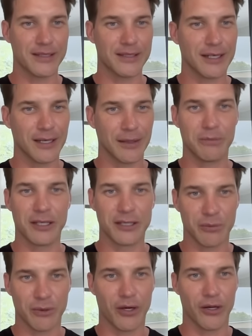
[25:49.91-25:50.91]
And let's be
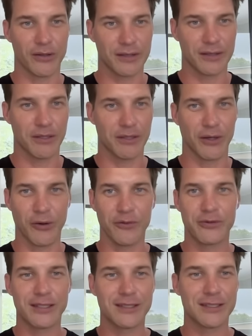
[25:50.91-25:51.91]
honest. I mean, the off
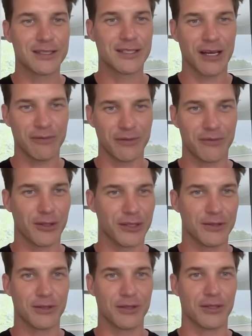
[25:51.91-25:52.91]
season's tough at 42
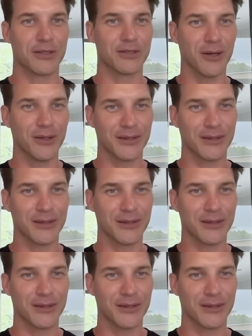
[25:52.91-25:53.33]
years old. It's